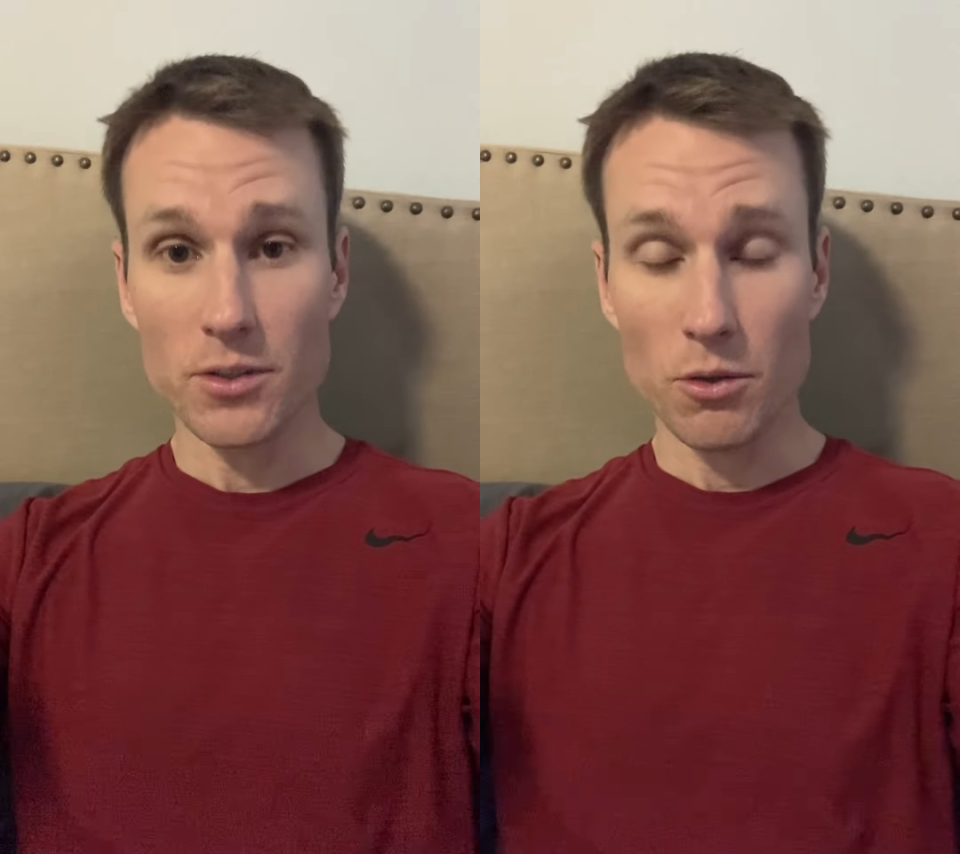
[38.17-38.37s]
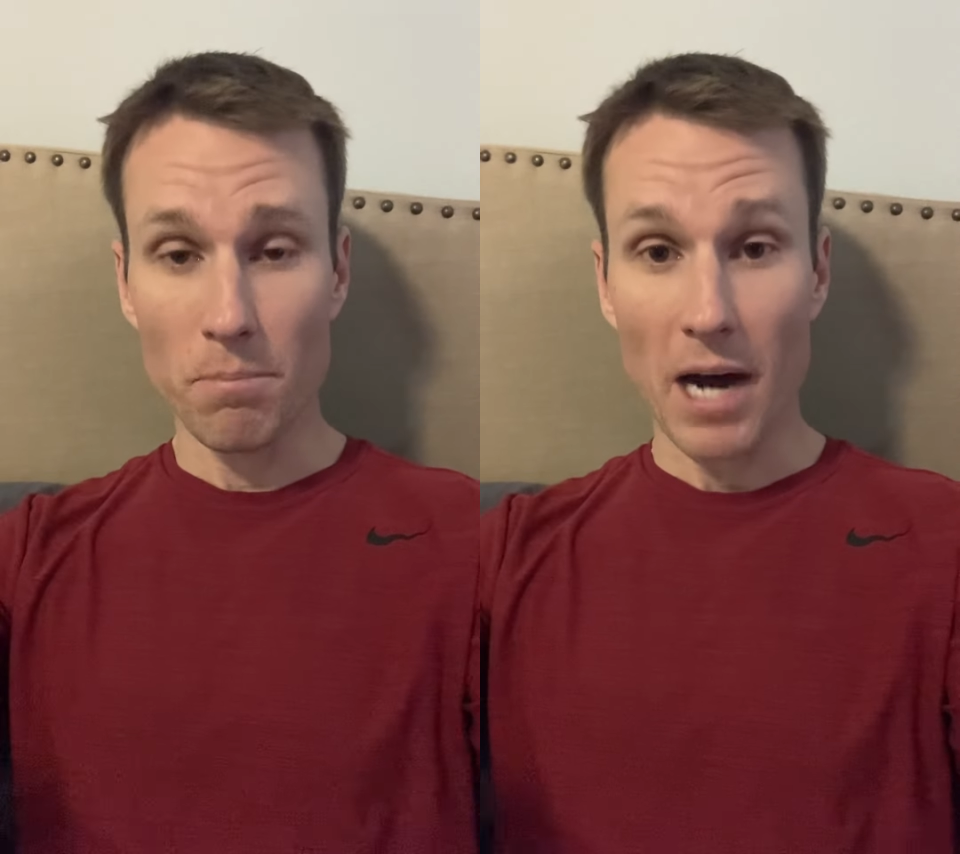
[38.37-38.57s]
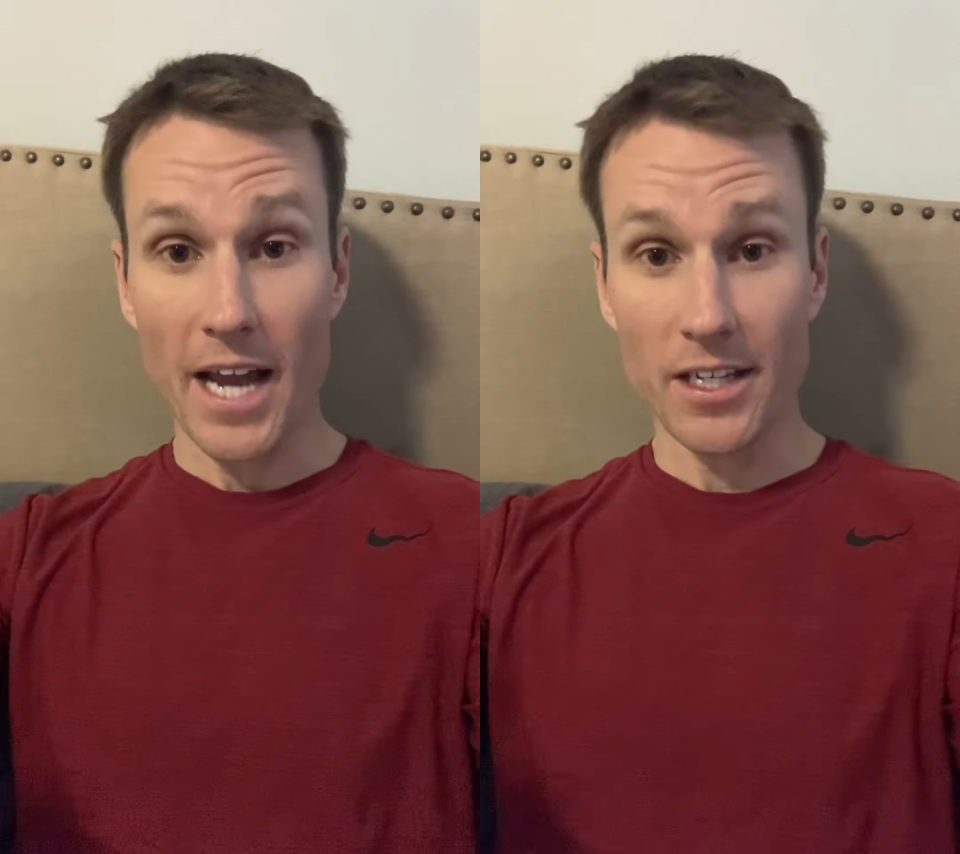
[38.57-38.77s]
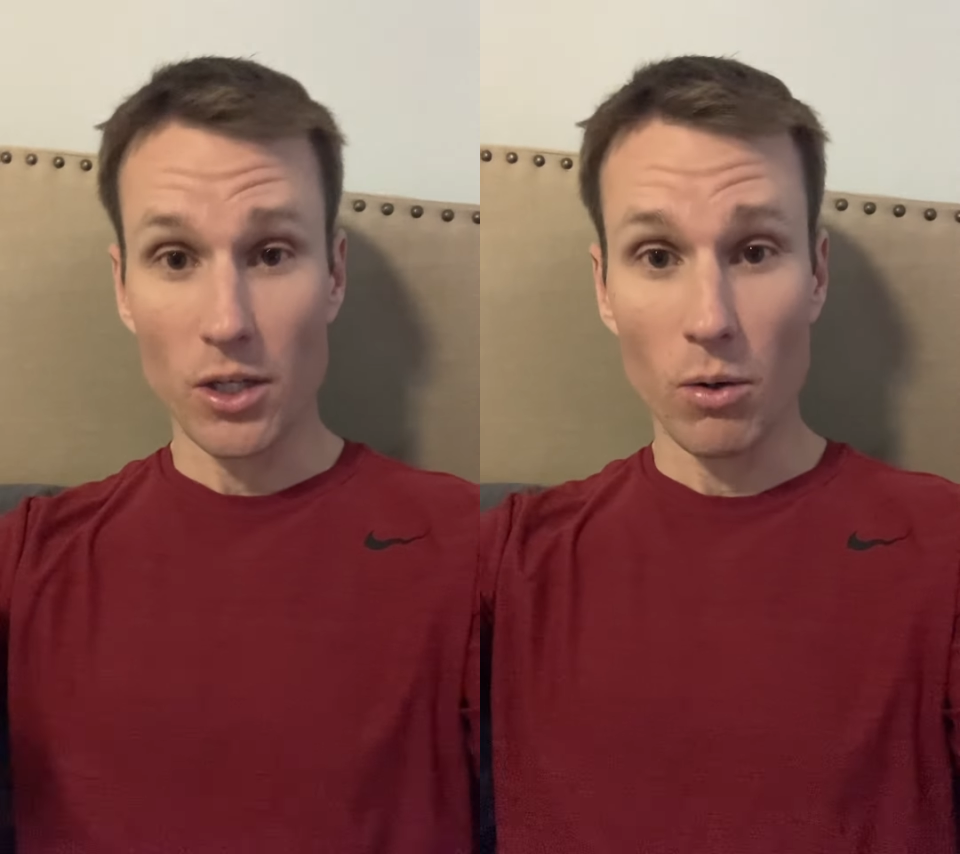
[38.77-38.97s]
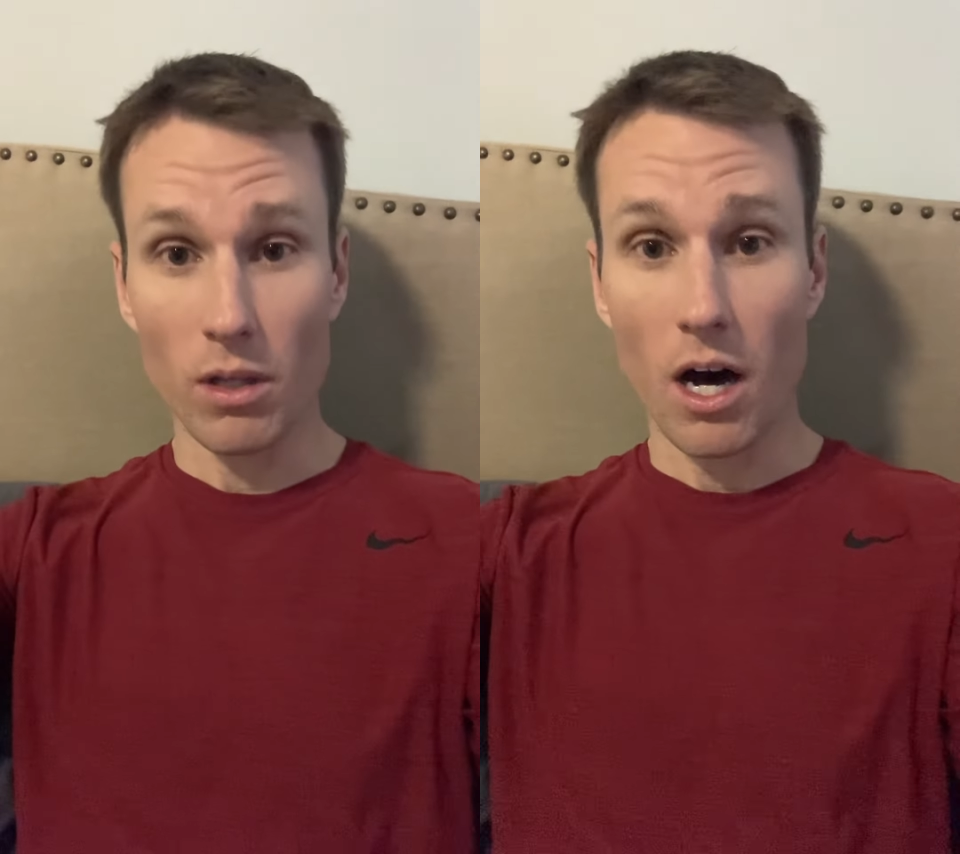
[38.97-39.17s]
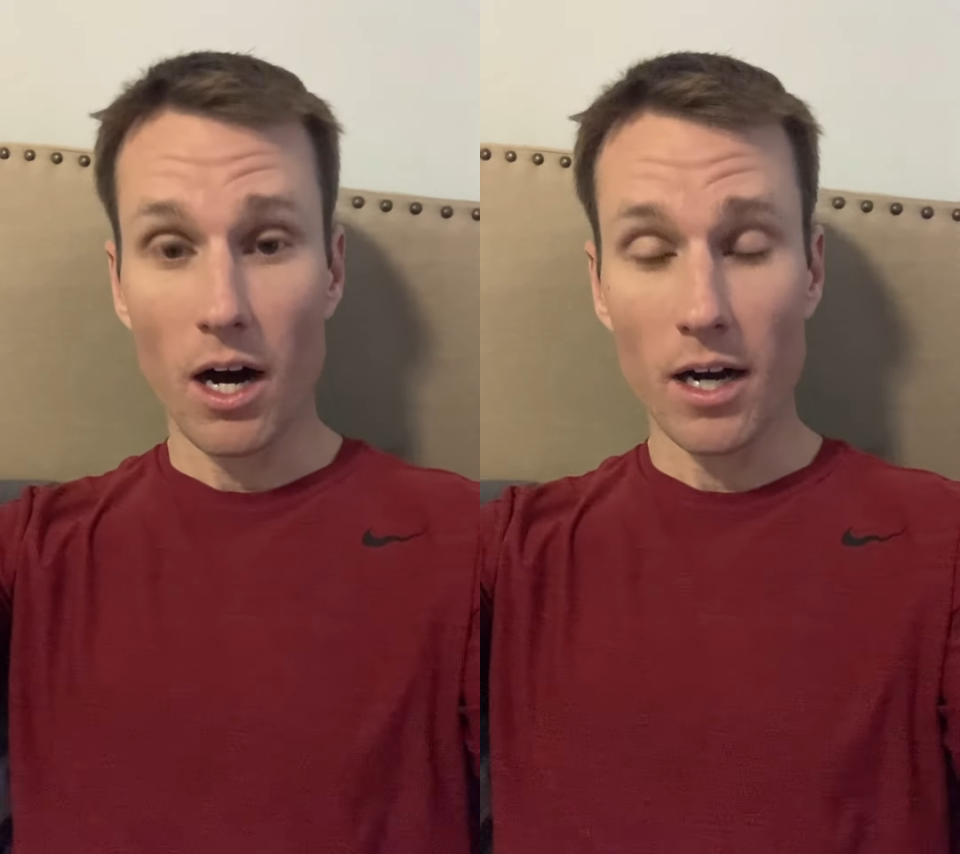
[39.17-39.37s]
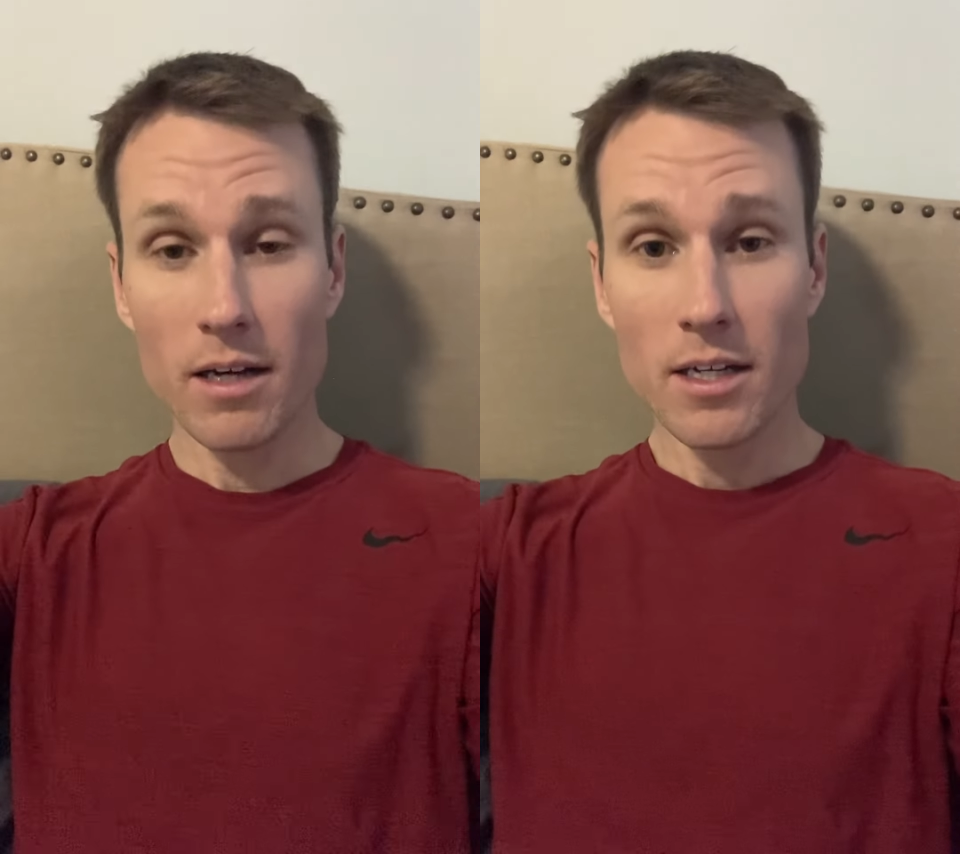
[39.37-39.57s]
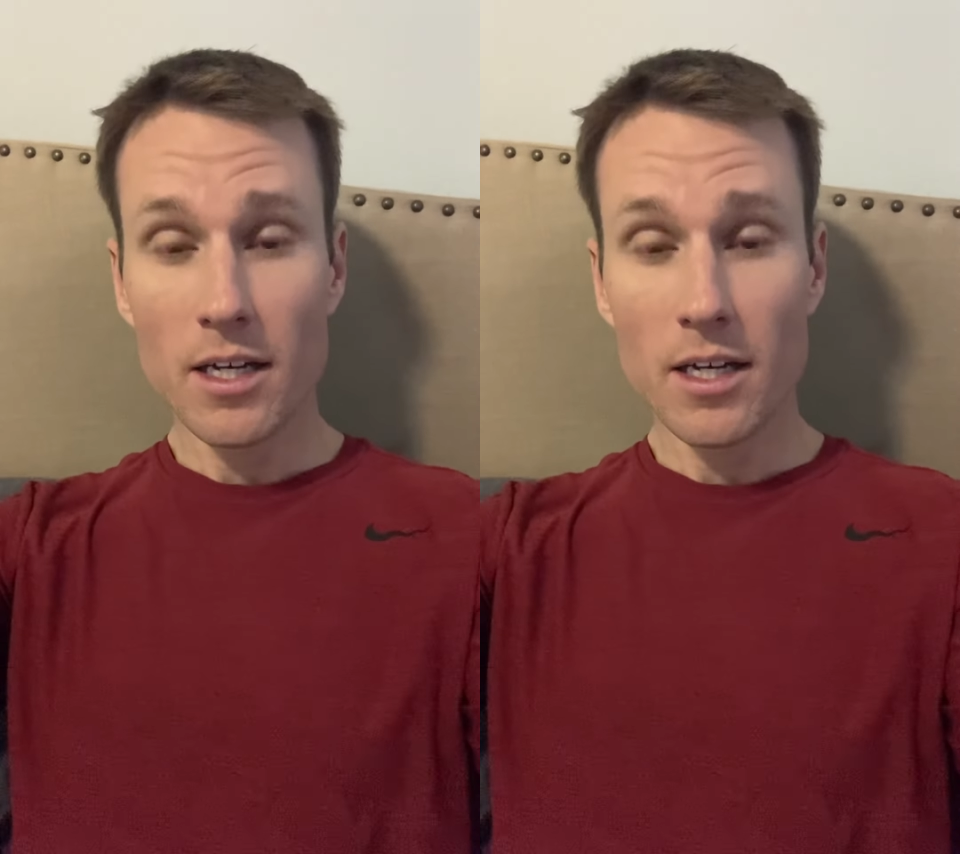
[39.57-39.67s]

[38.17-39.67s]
to buy and go long.